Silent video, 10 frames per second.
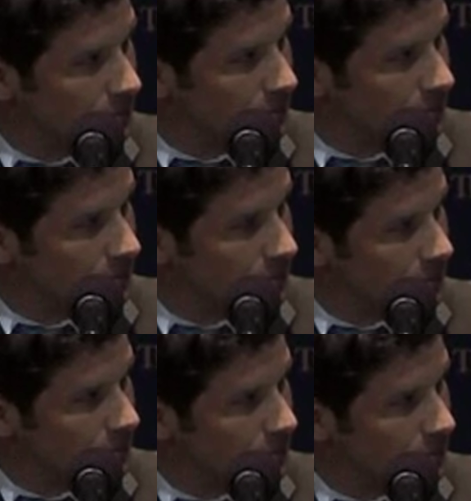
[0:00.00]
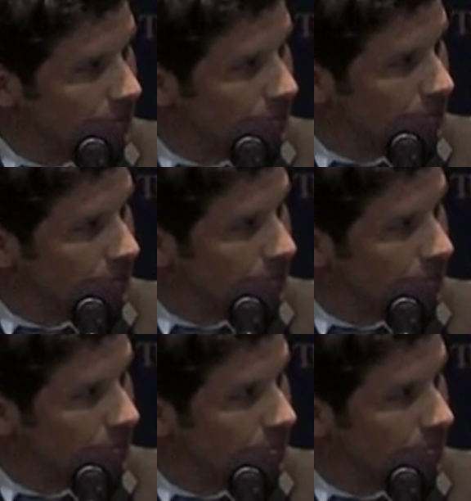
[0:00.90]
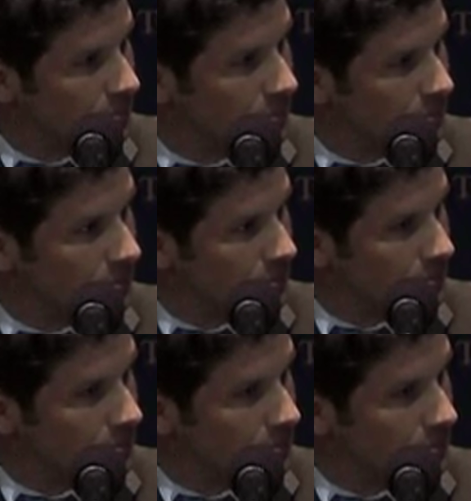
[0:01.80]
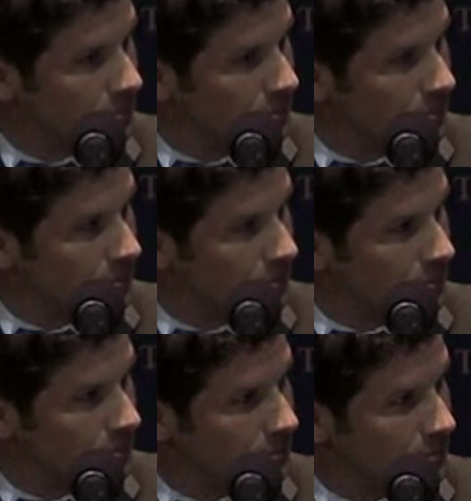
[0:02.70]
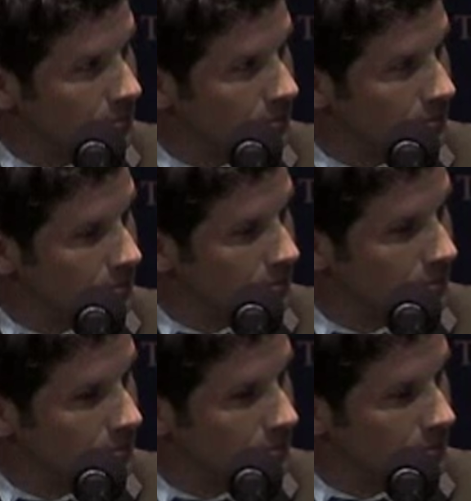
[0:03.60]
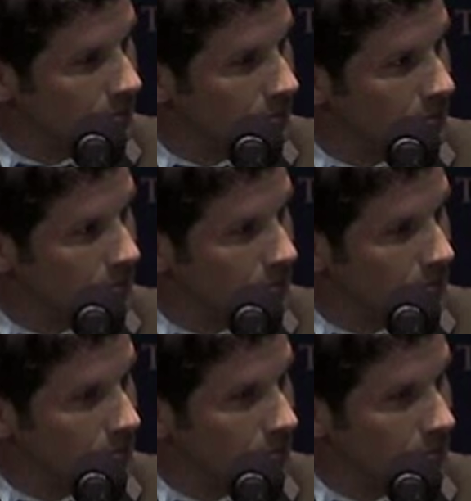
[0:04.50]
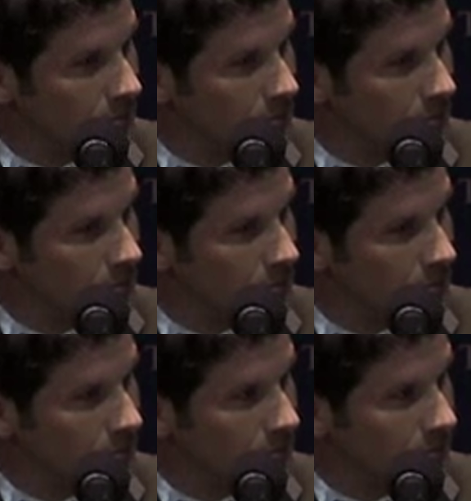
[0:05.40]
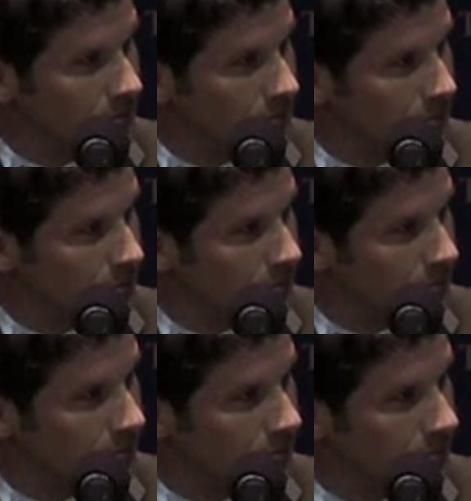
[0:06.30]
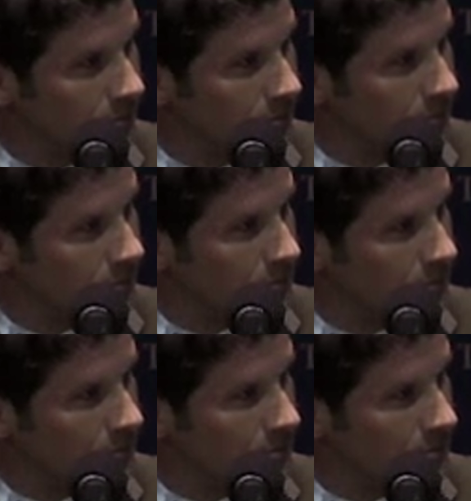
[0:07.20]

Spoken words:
No words are spoken by the person on screen.